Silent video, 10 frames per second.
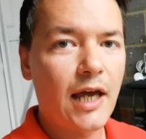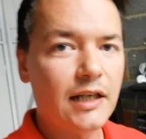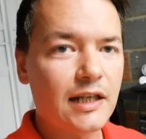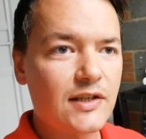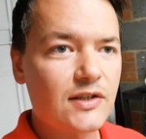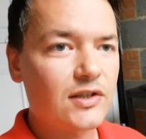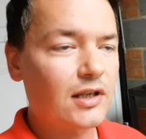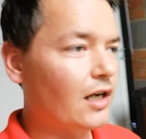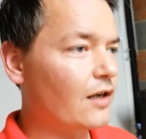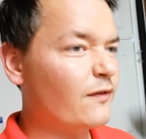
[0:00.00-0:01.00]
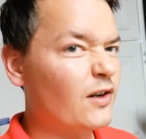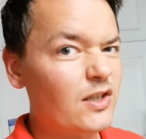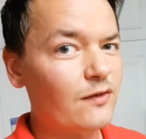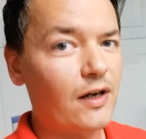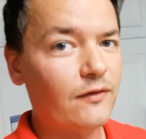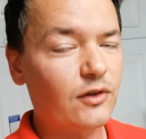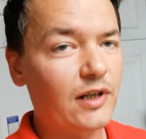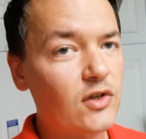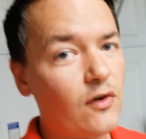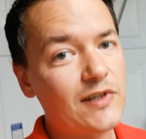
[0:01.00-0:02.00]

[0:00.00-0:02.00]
and it's uh, thirty-five degrees.